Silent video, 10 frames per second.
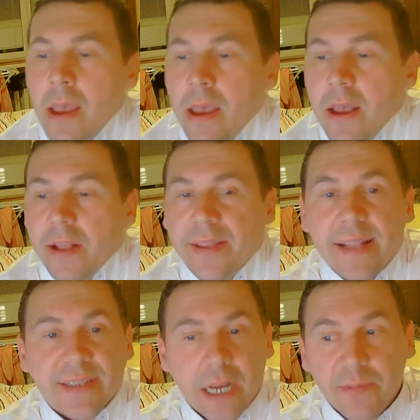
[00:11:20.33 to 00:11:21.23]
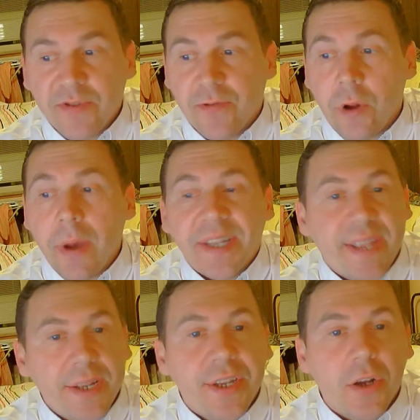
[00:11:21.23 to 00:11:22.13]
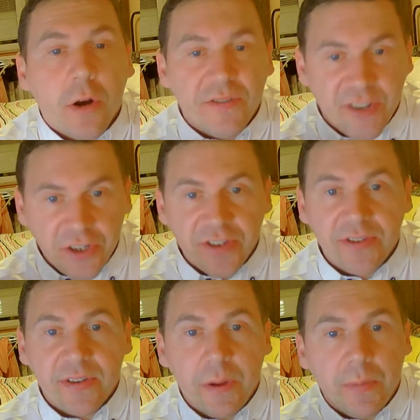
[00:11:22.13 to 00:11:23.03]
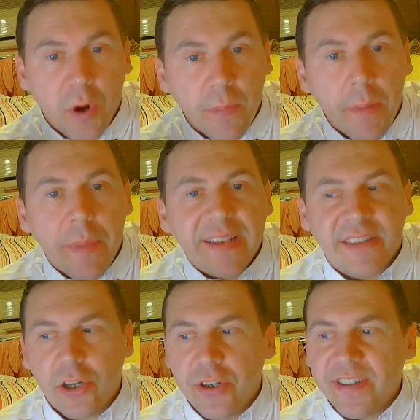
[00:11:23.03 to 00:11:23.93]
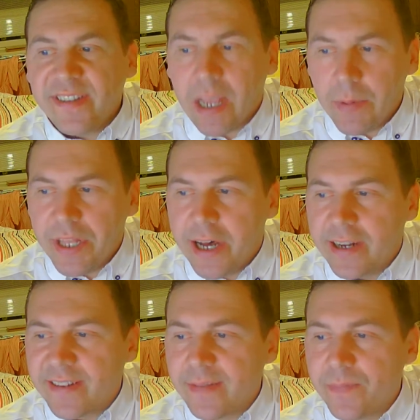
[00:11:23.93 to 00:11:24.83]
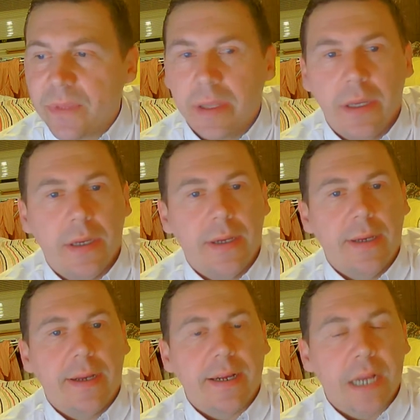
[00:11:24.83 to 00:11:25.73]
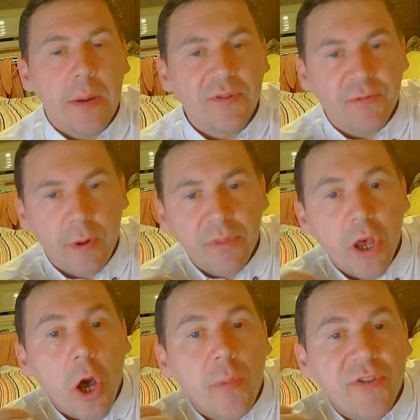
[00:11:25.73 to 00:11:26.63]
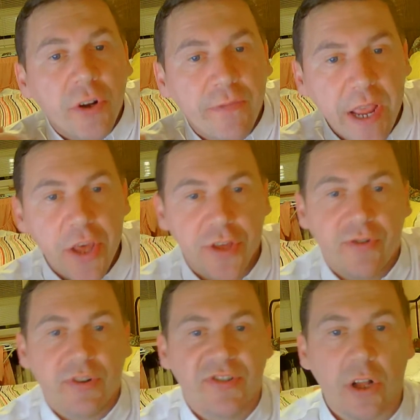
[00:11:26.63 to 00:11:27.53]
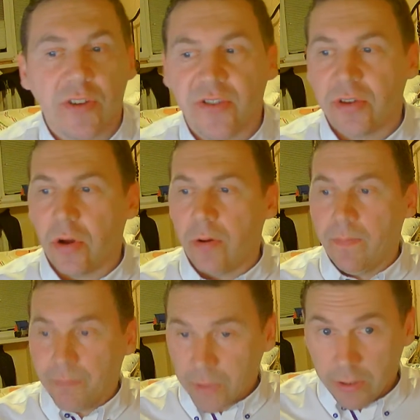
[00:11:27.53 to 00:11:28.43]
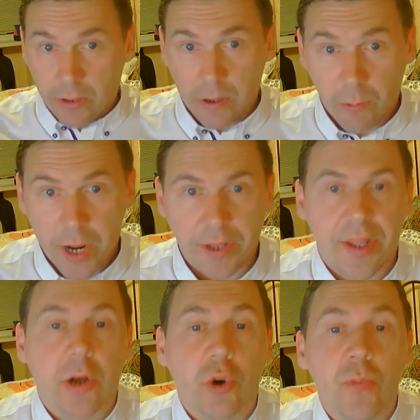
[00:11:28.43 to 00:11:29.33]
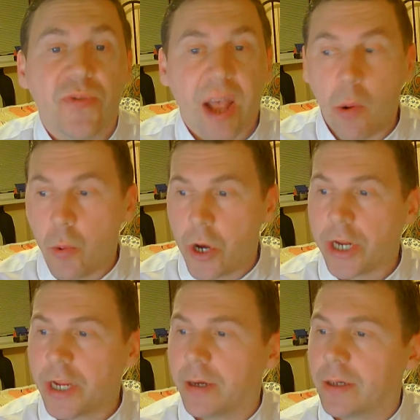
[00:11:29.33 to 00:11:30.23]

that comes from attending of certain problem-based learning seminars, comes from the observation results when the groups are working,